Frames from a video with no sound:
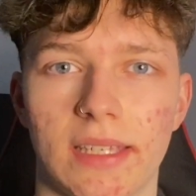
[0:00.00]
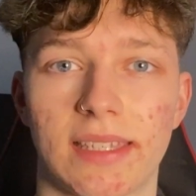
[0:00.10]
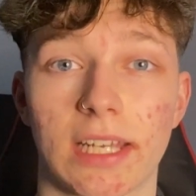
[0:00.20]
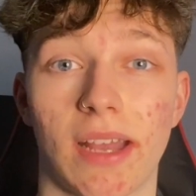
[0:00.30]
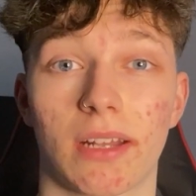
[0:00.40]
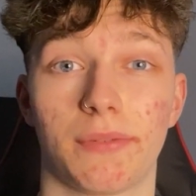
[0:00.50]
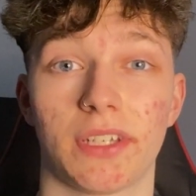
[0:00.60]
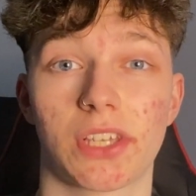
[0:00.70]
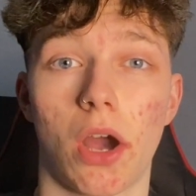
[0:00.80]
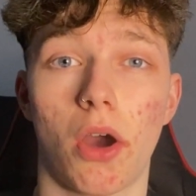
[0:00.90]
Stick around for
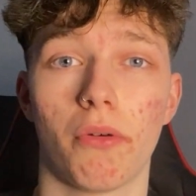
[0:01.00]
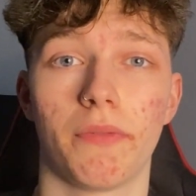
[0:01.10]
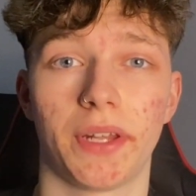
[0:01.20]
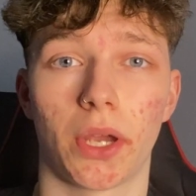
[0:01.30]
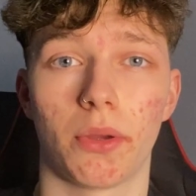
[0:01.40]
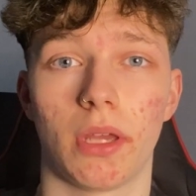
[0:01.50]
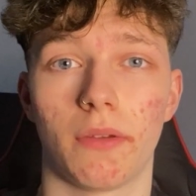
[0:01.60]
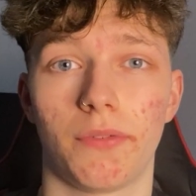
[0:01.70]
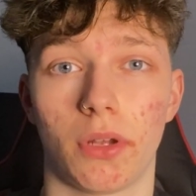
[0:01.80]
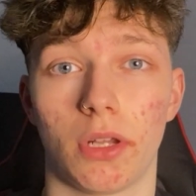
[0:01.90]
this whole video
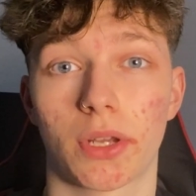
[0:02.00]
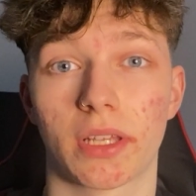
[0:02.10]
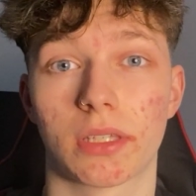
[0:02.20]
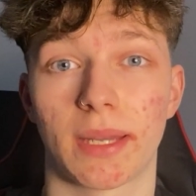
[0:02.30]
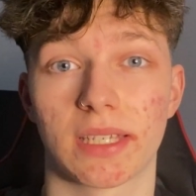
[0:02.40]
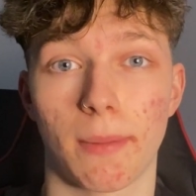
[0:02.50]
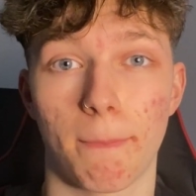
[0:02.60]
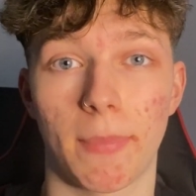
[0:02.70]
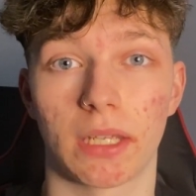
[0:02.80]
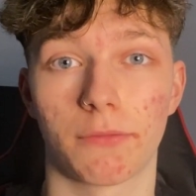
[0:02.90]
if you're looking to make some
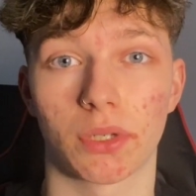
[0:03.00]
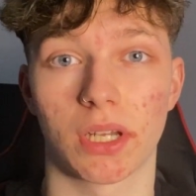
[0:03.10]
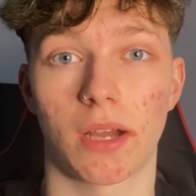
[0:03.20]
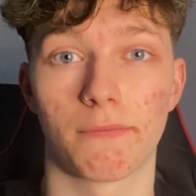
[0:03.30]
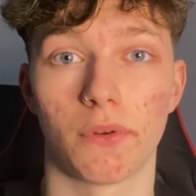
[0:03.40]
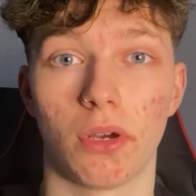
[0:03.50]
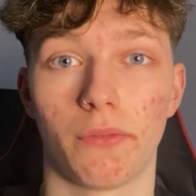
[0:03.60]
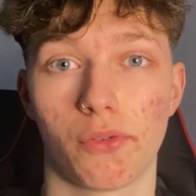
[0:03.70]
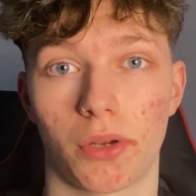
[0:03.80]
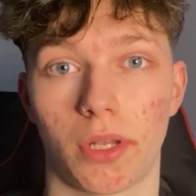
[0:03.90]
money from the comfort
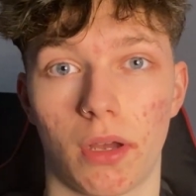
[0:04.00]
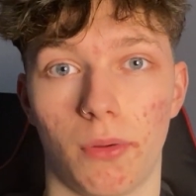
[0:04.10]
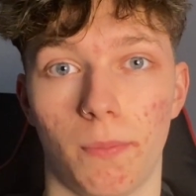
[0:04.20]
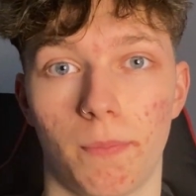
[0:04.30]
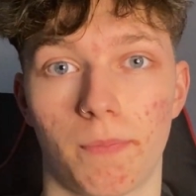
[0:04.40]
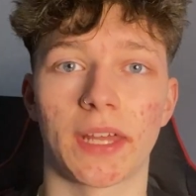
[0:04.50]
of your own home.